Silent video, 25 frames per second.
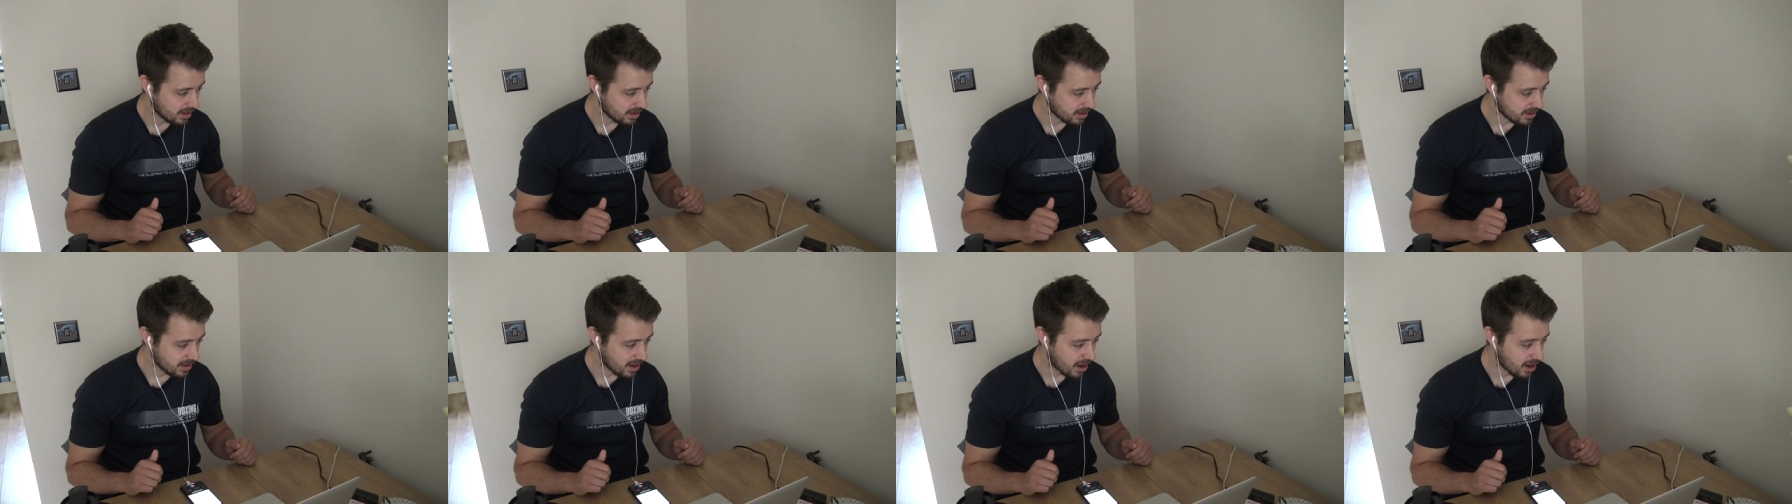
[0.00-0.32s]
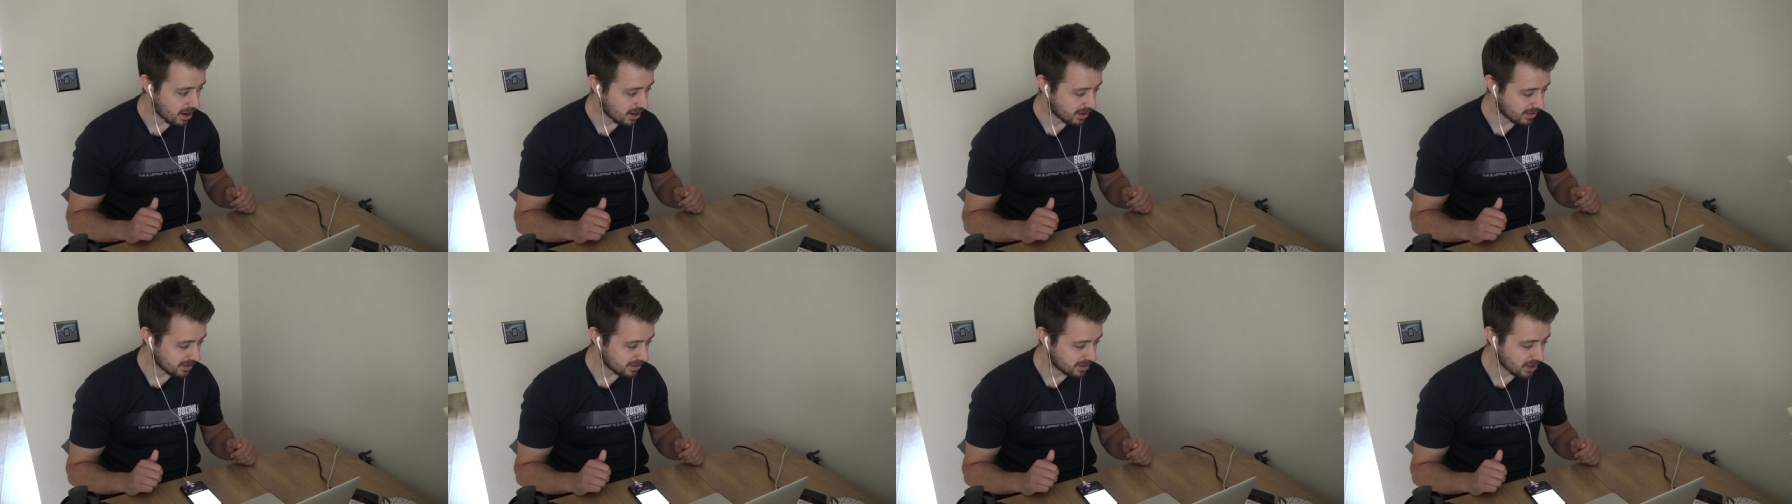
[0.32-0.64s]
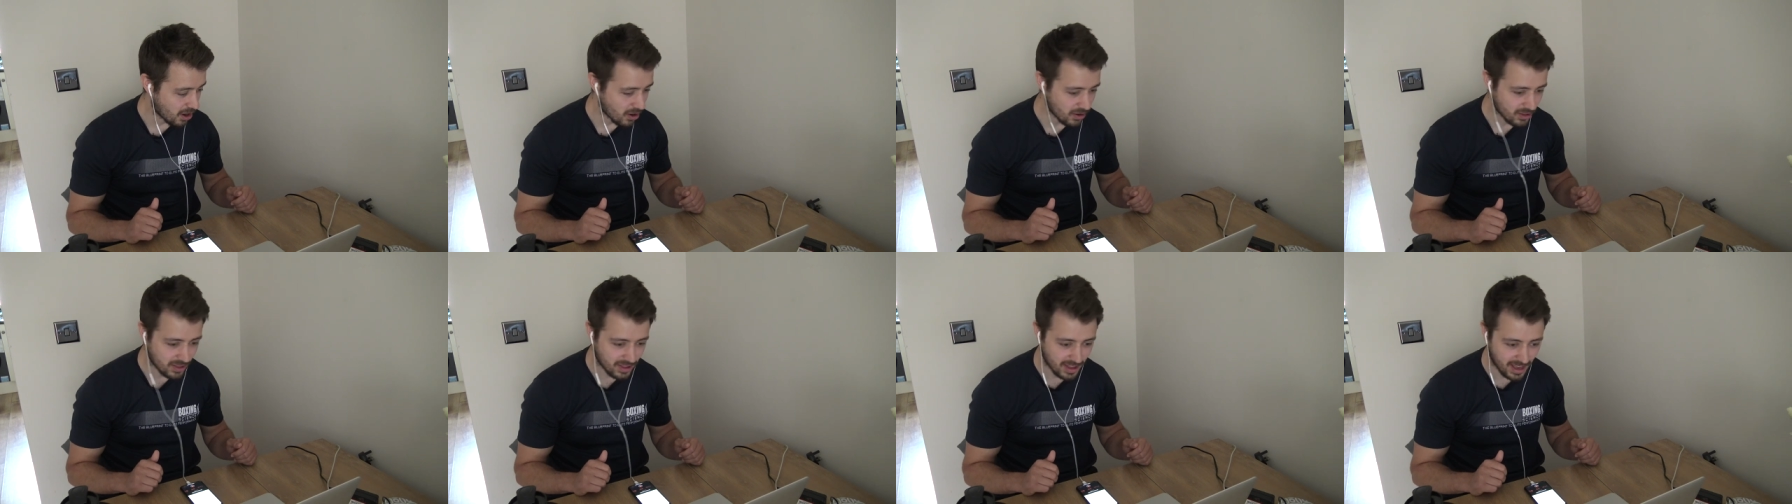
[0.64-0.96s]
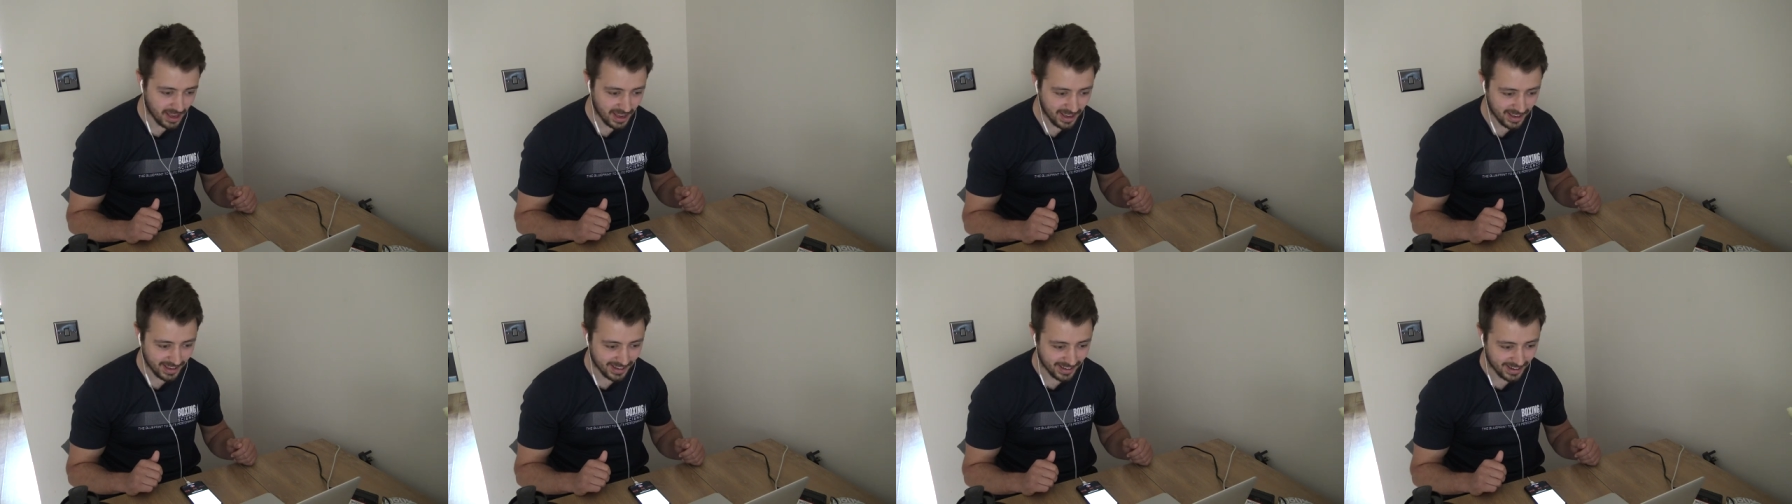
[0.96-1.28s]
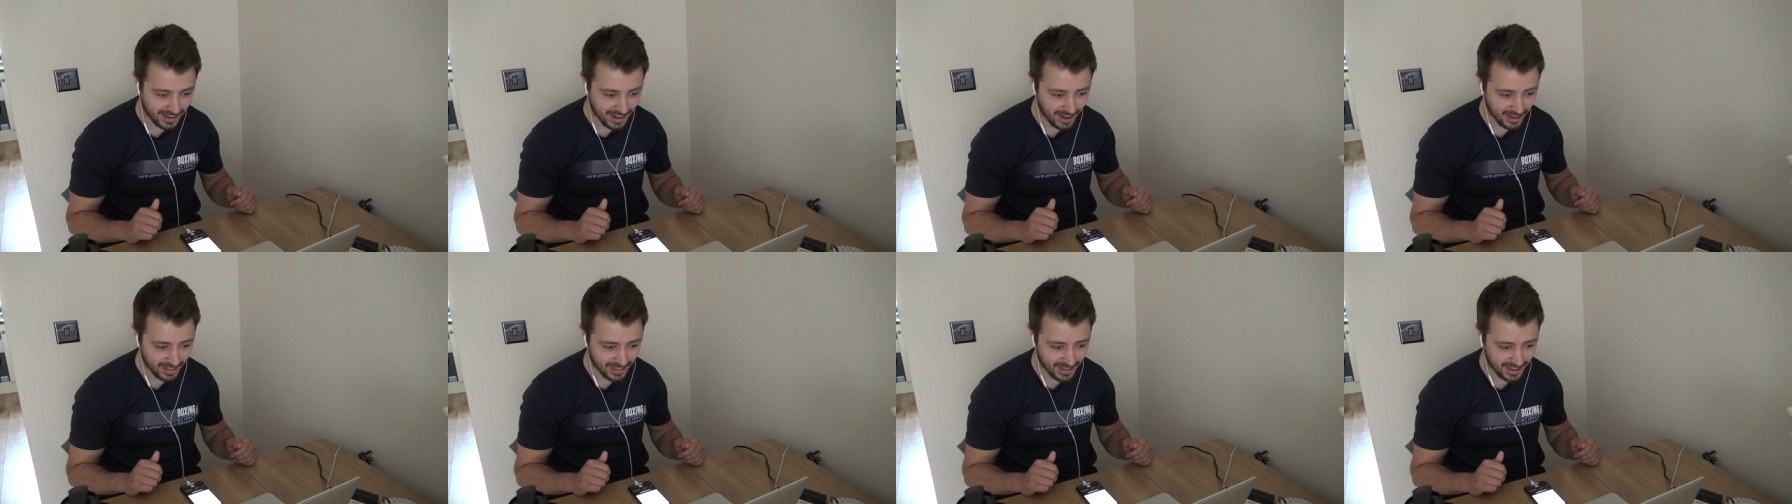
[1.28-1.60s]
your doctor,
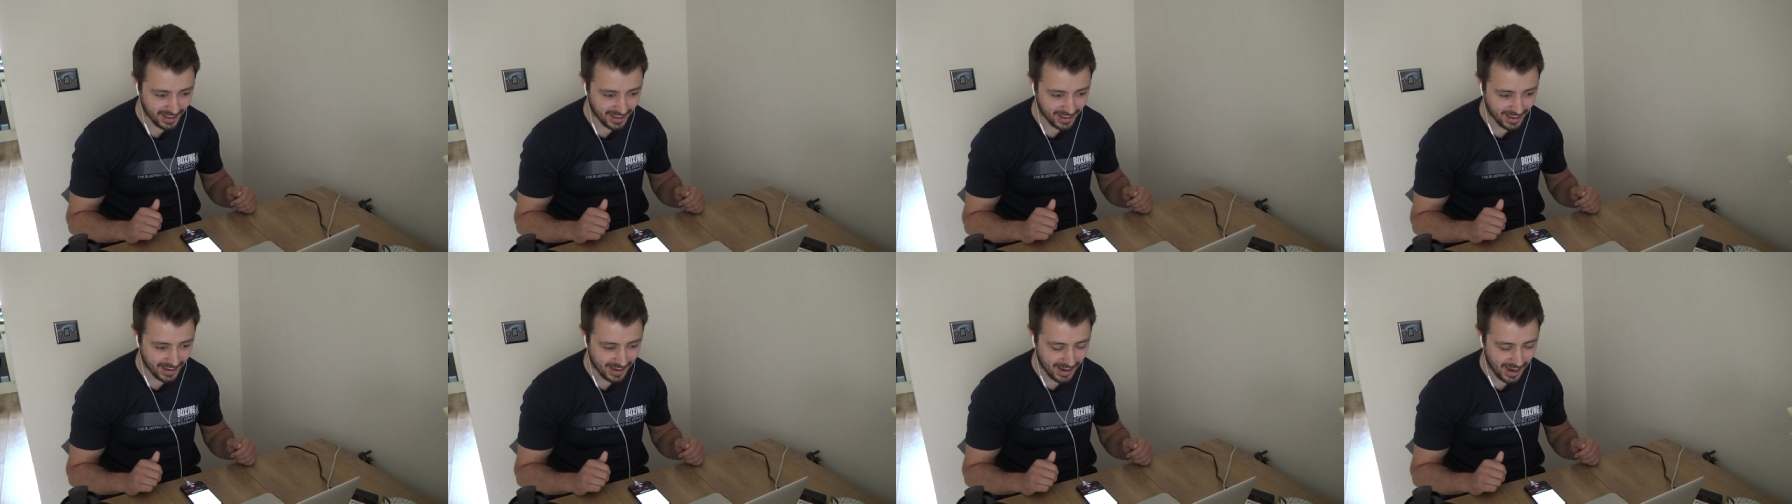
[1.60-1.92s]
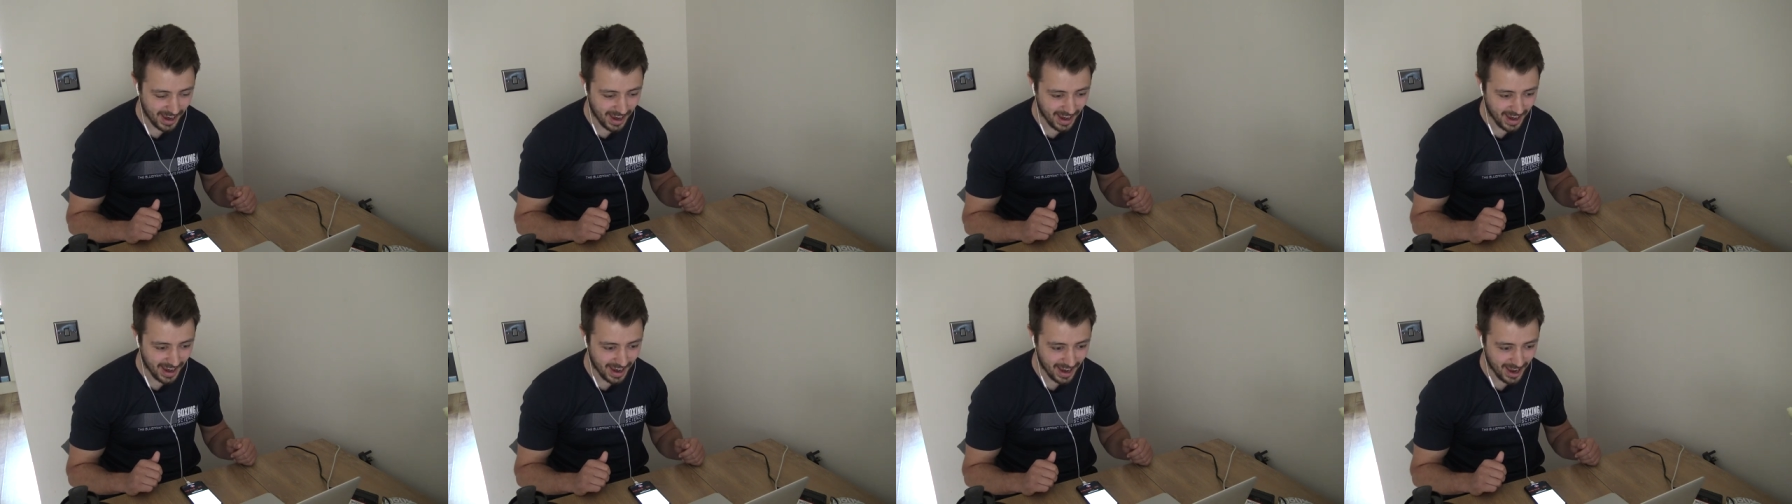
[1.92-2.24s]
you're the